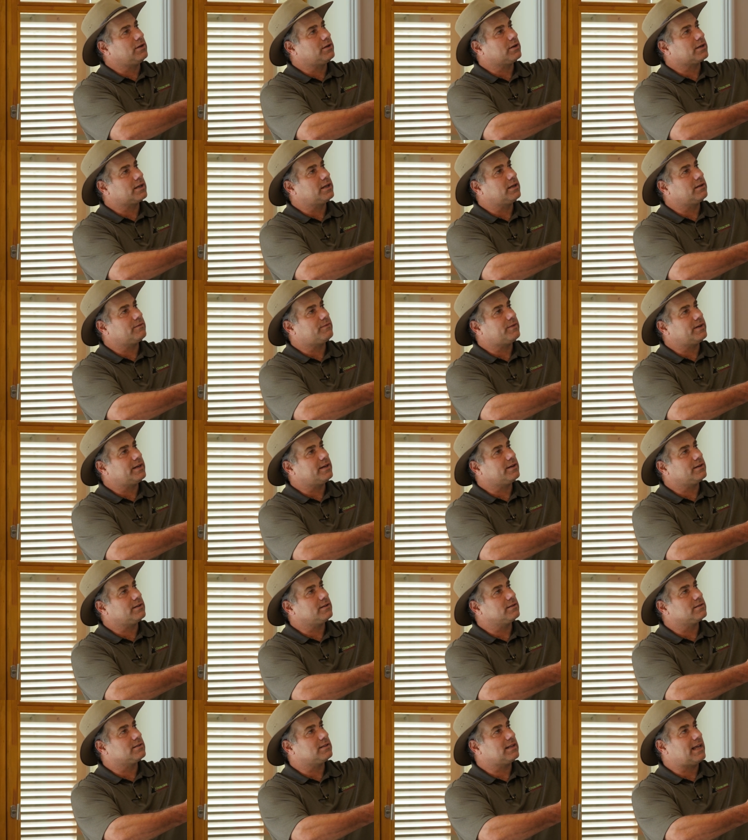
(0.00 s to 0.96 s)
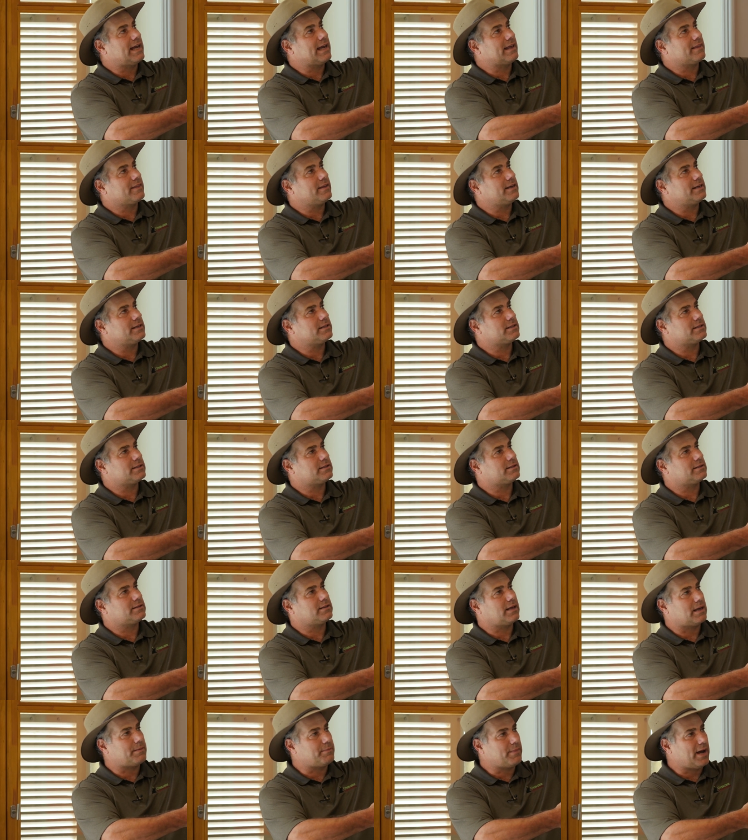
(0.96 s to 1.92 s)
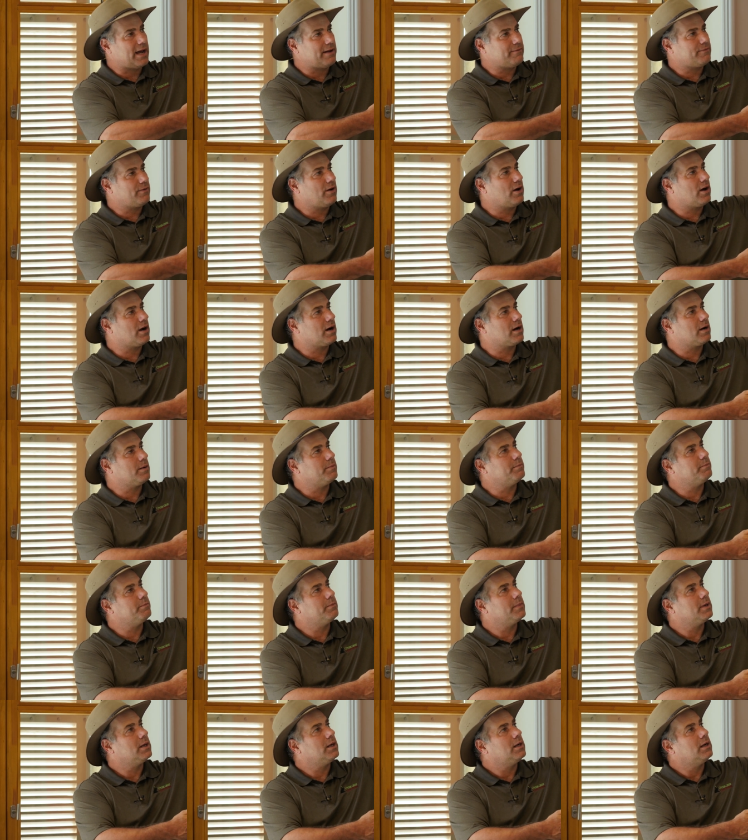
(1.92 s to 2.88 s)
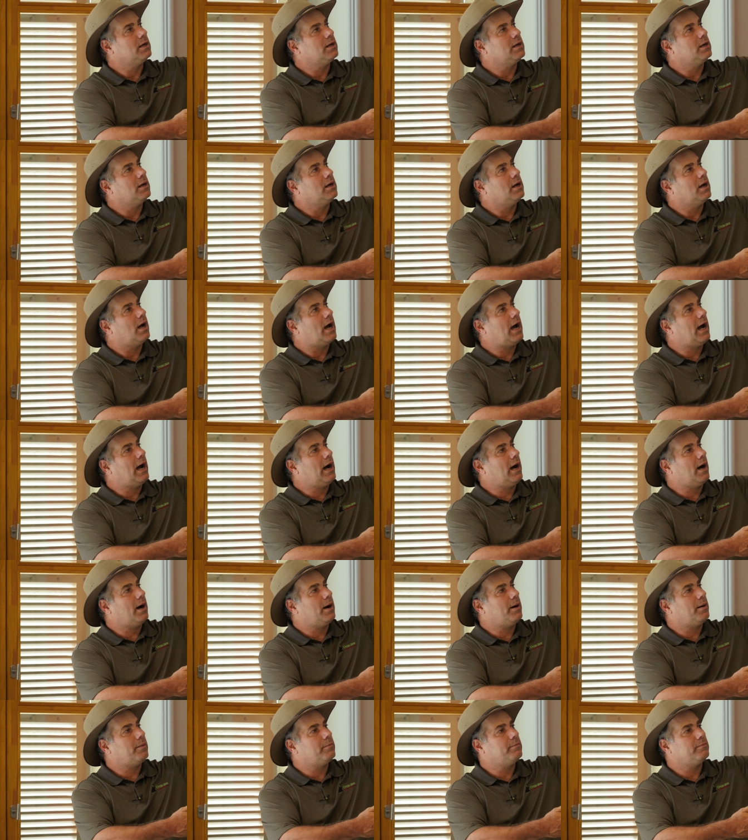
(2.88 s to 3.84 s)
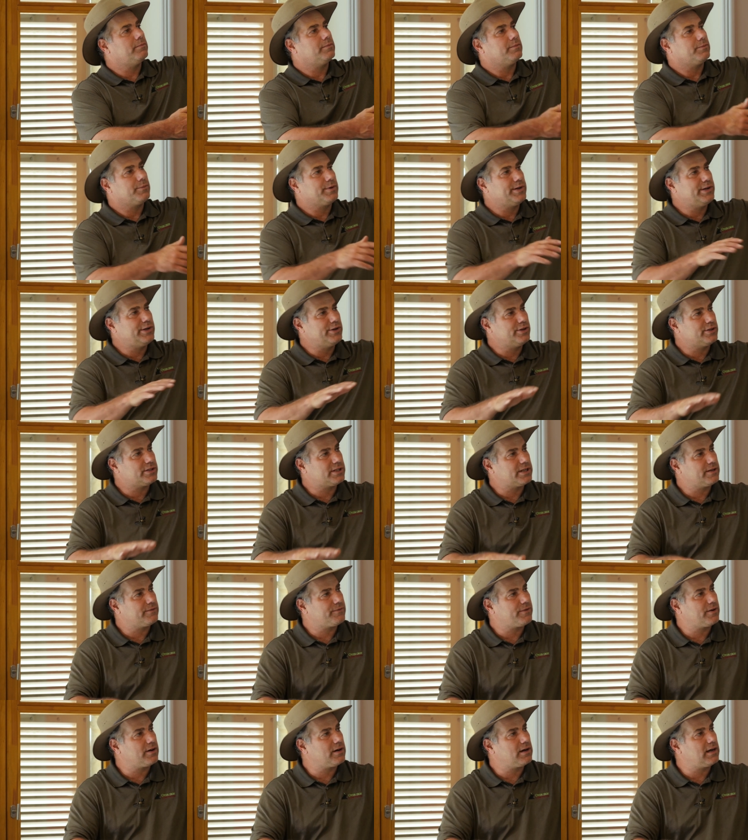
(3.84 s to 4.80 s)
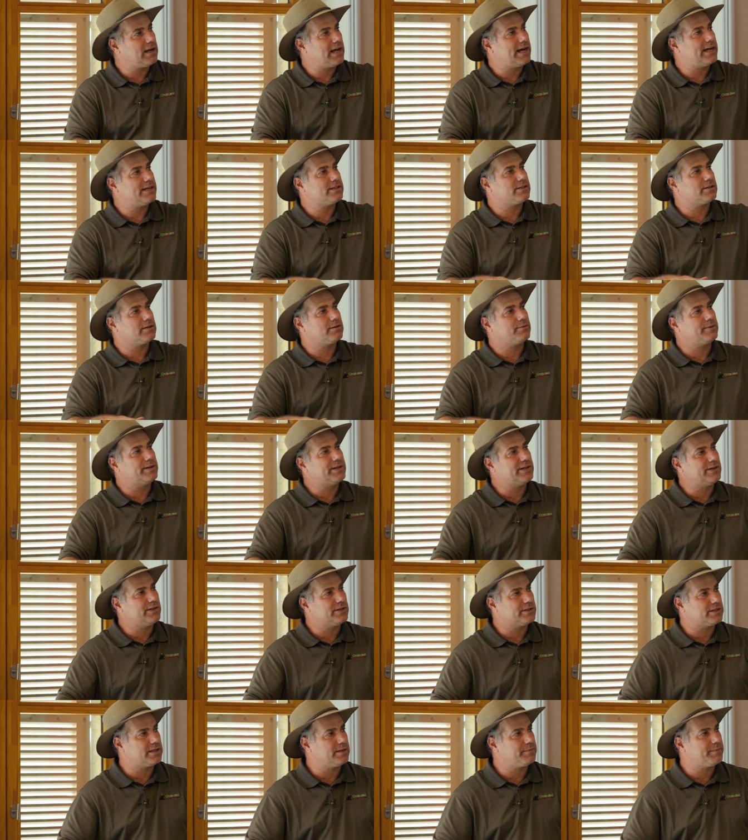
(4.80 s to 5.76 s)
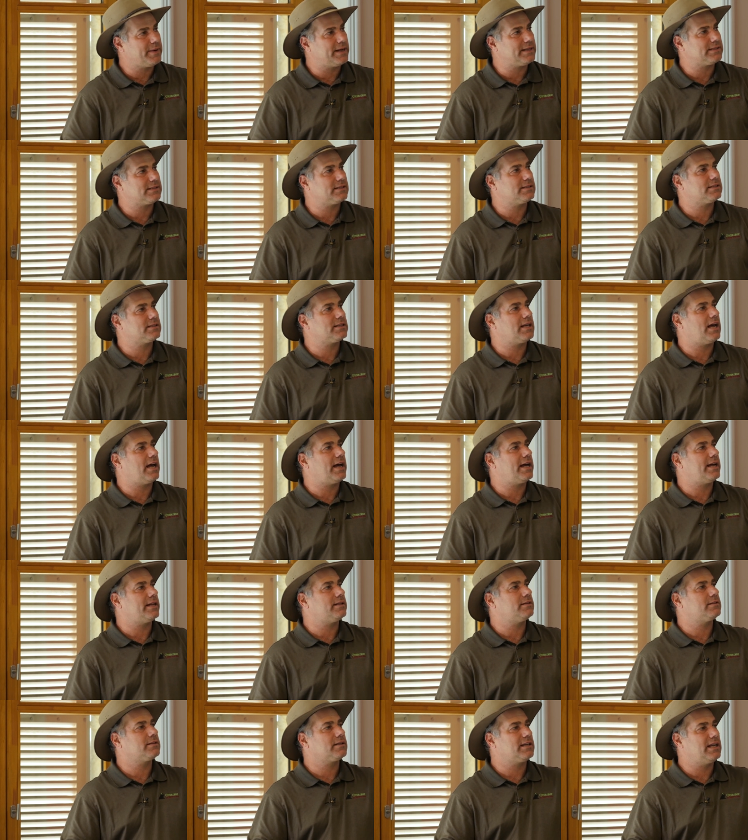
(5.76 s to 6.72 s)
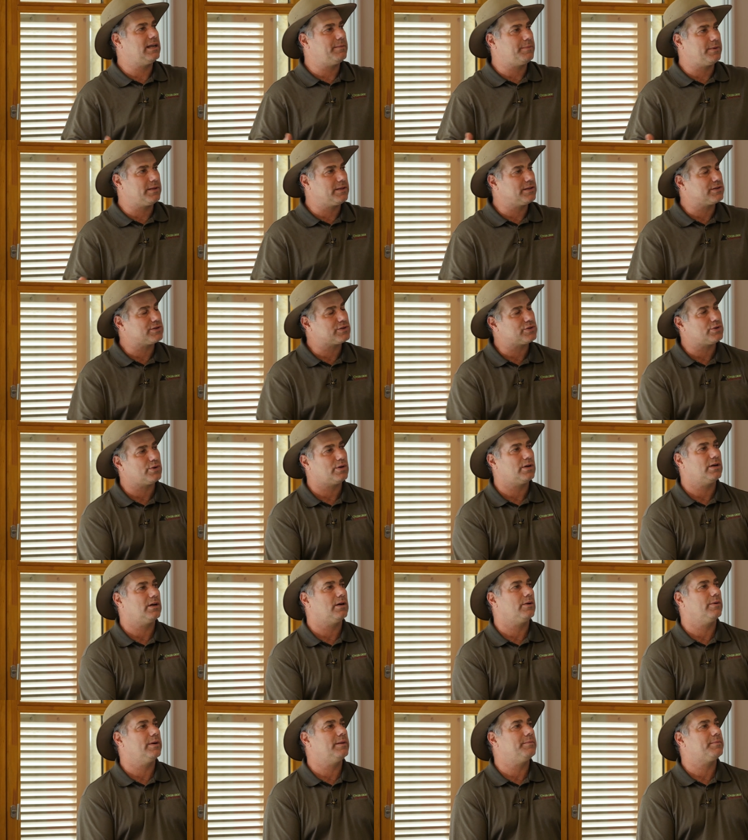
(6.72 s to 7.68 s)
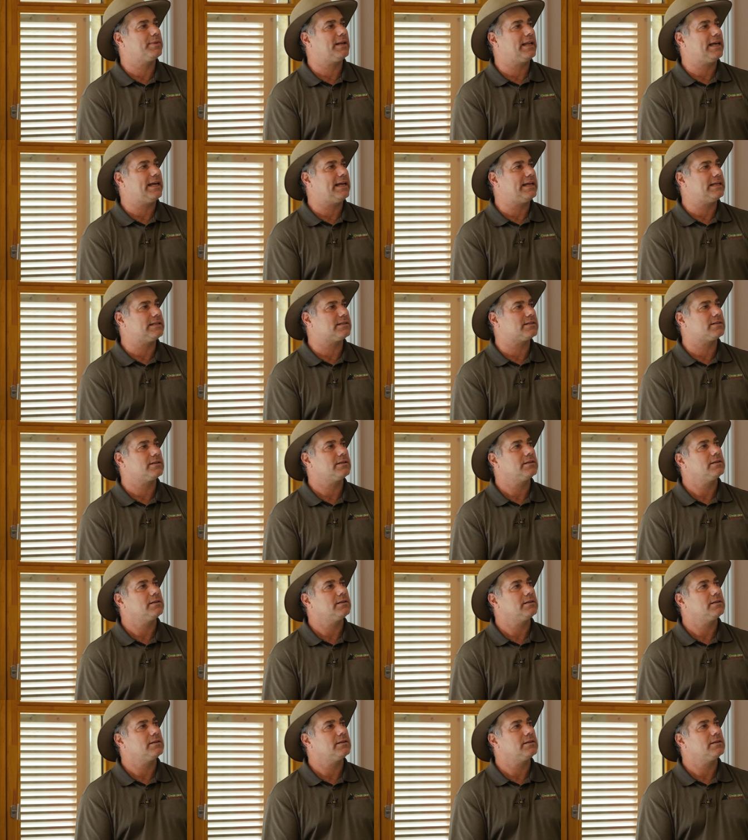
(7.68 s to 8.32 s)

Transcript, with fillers: looking fields like this at my farm, um, reducing fertilizer, reducing pesticides, keeping the soil in place,